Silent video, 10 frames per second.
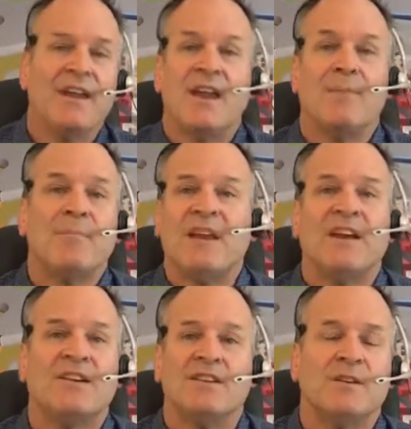they
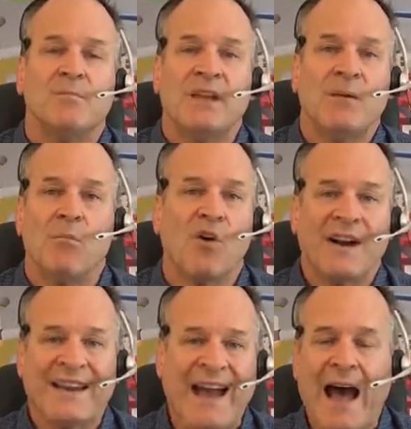appear to be
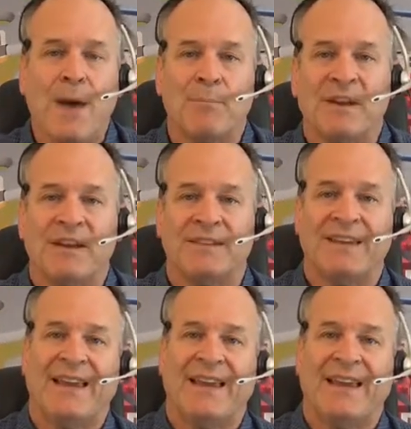more competent.